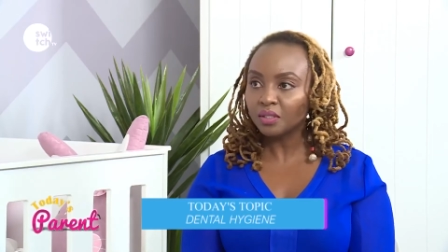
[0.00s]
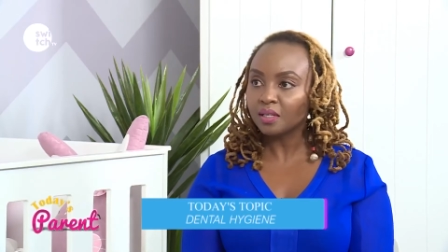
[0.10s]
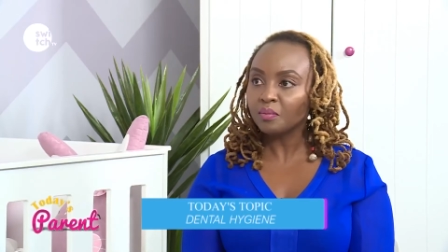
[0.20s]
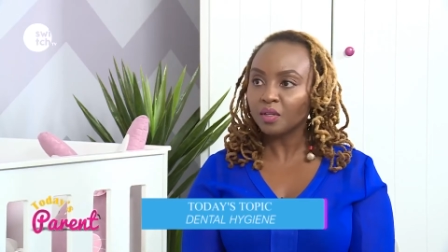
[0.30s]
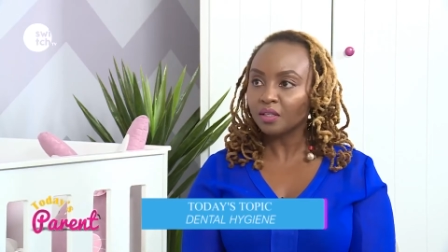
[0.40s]

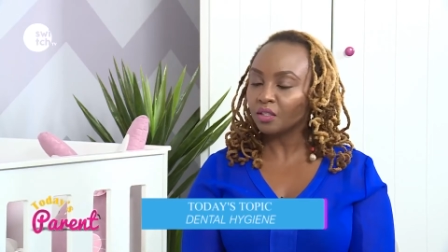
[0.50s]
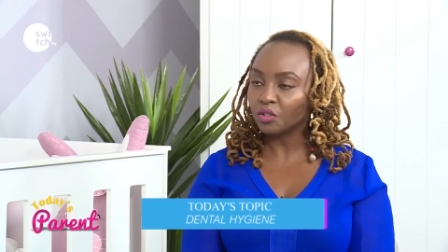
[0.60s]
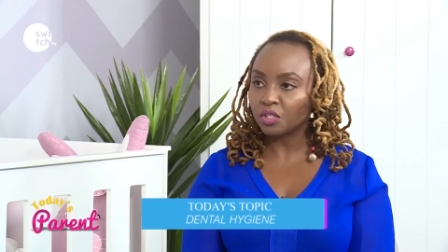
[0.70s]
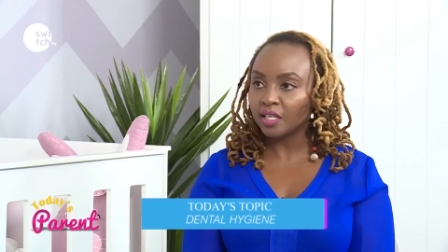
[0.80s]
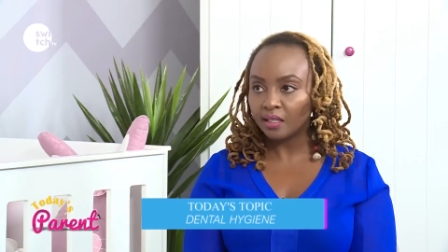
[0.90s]
put
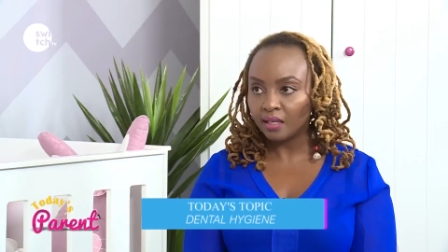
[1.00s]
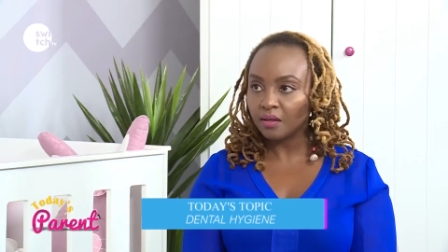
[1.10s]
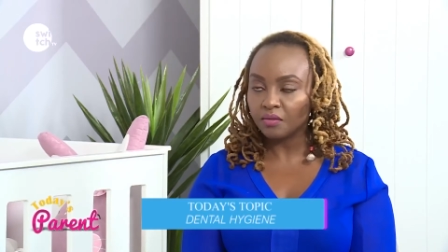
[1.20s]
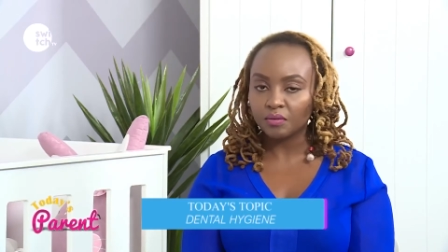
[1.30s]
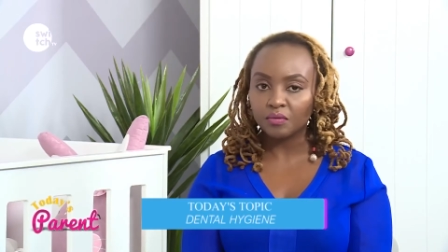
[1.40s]
something that your
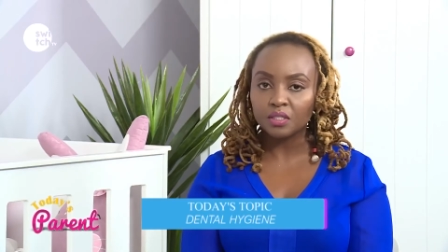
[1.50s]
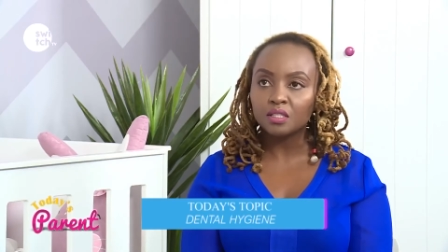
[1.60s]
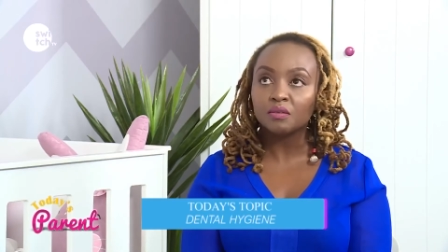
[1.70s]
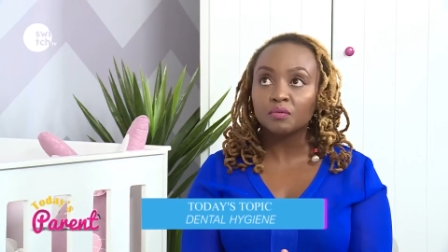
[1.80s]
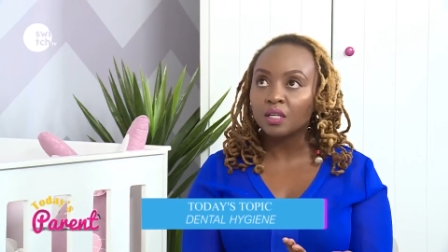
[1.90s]
child loves.
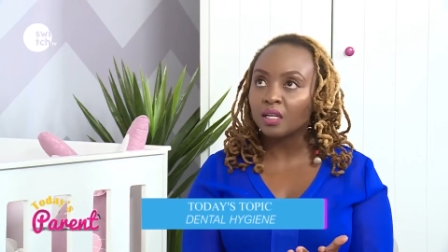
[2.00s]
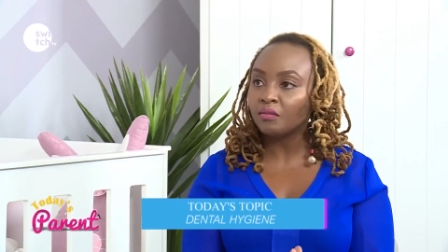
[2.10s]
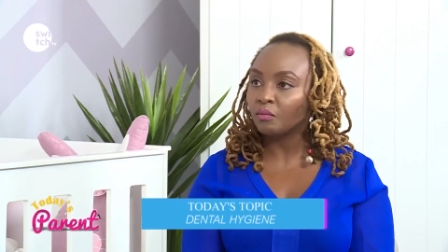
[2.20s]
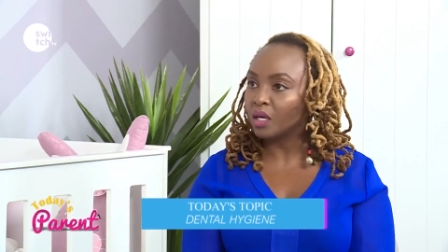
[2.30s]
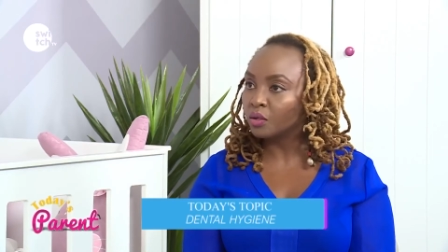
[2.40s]
If it's if
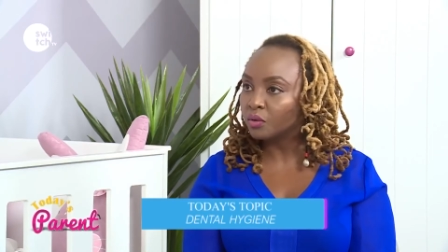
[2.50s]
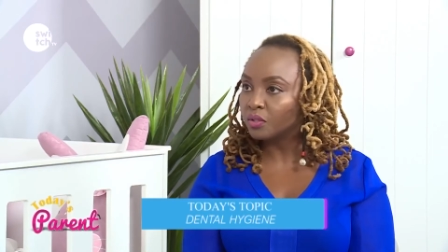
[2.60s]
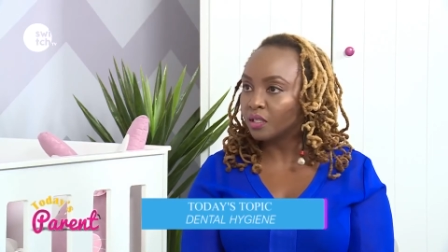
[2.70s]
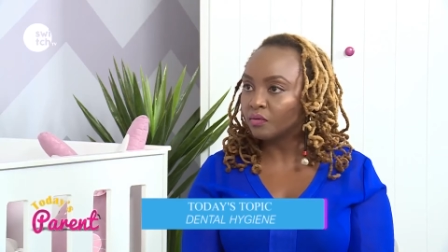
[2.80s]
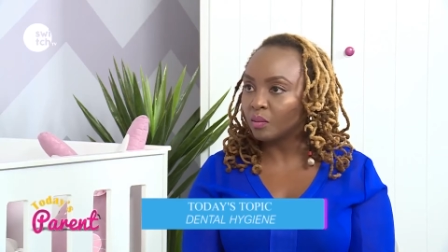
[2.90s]
they love
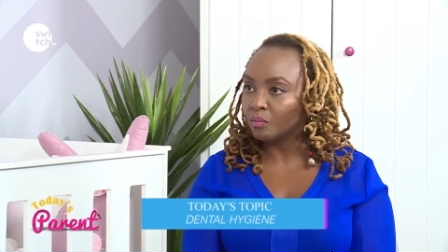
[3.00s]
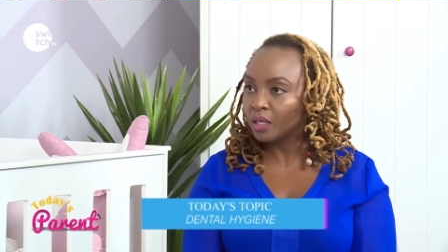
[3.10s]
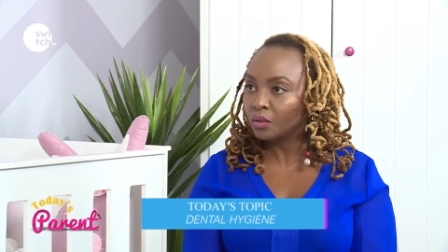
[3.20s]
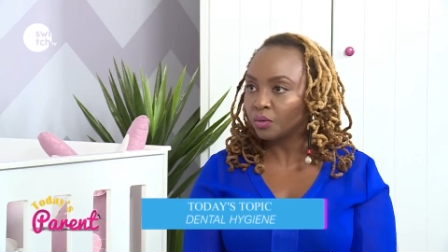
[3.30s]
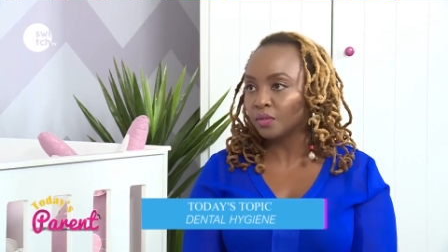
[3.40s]
mangoes, give
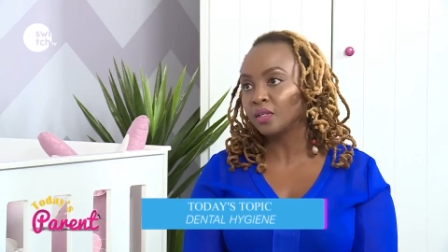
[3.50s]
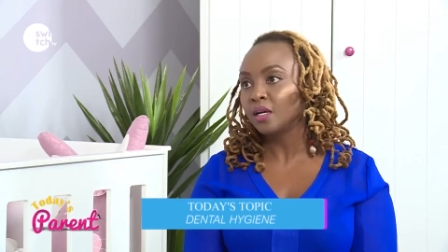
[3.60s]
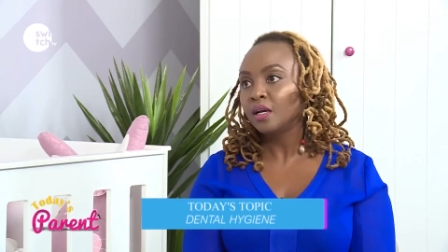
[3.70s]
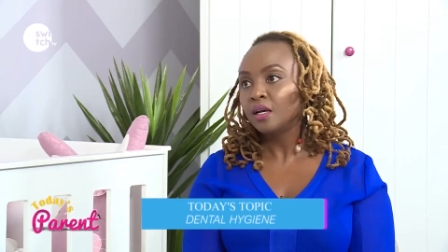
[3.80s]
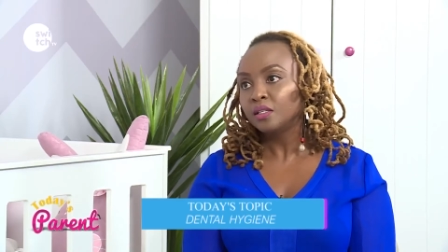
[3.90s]
them
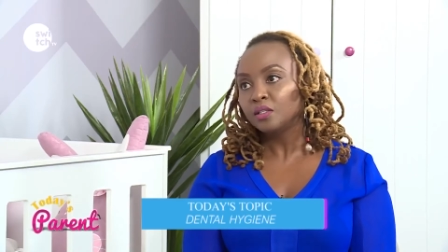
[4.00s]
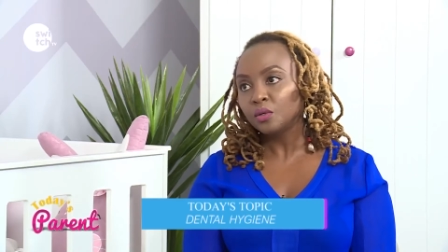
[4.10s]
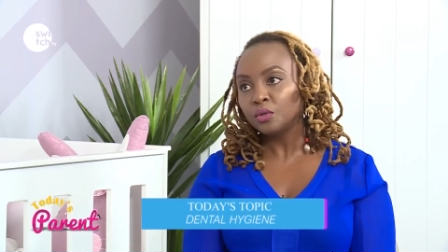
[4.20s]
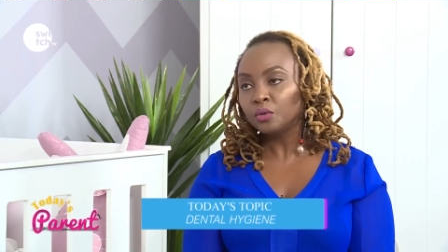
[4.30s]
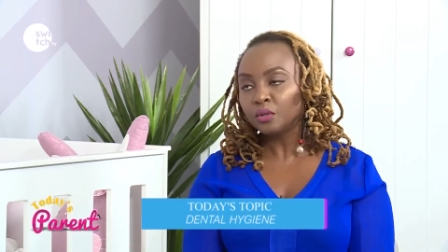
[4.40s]
mangoes.
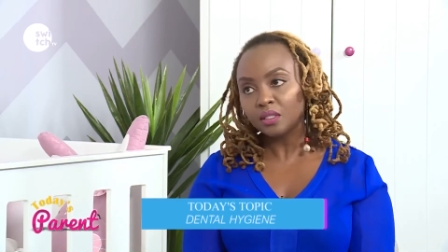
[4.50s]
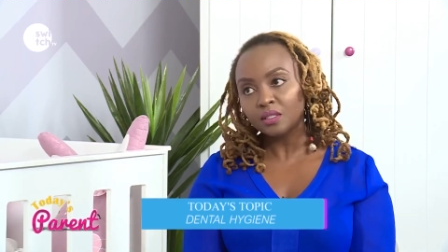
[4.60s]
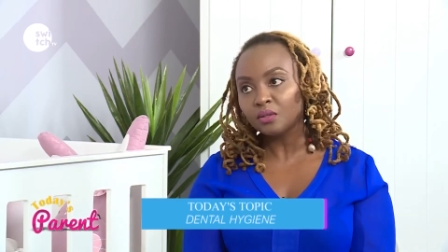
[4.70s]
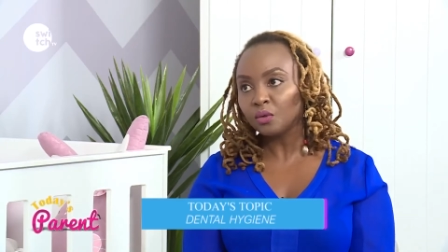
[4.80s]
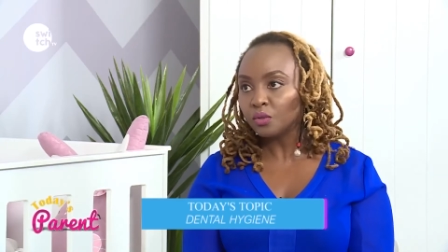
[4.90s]
So you
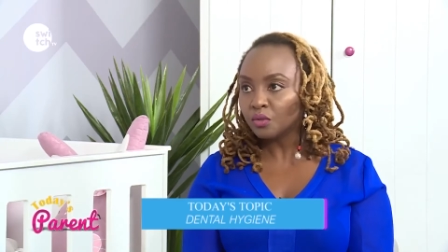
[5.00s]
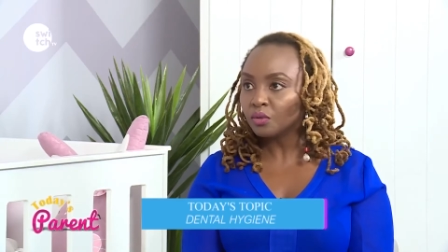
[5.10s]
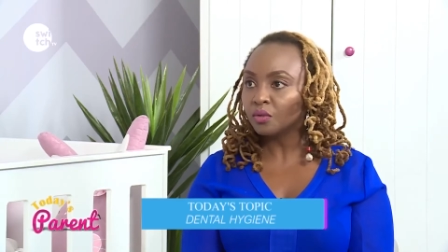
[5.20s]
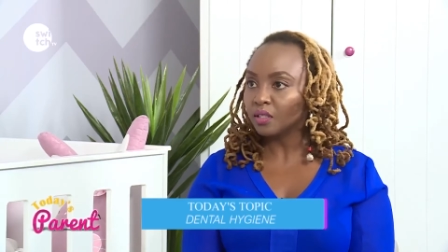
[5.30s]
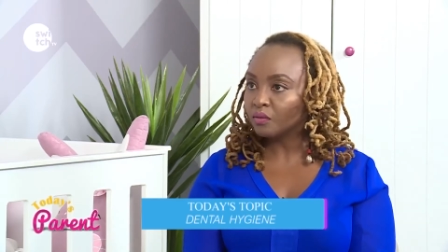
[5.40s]
can
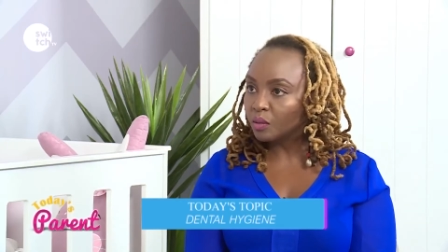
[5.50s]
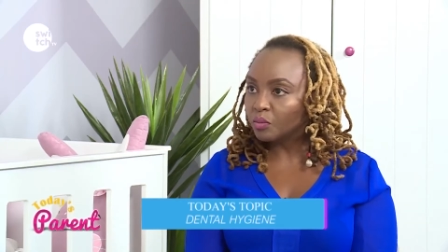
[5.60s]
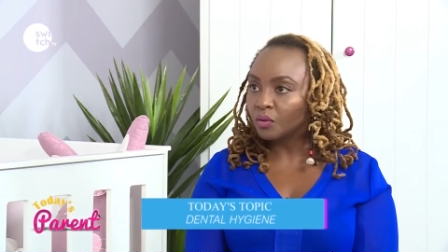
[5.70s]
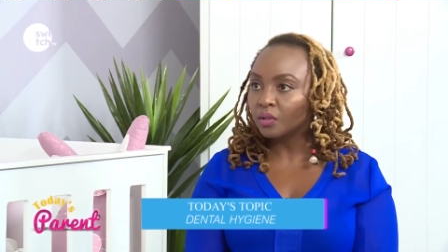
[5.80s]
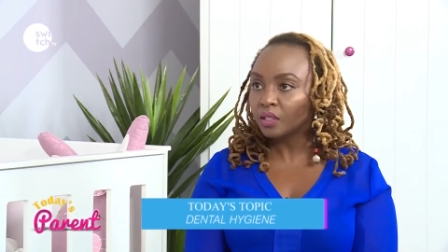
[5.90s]
also
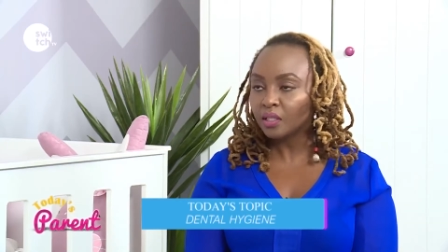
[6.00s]
give them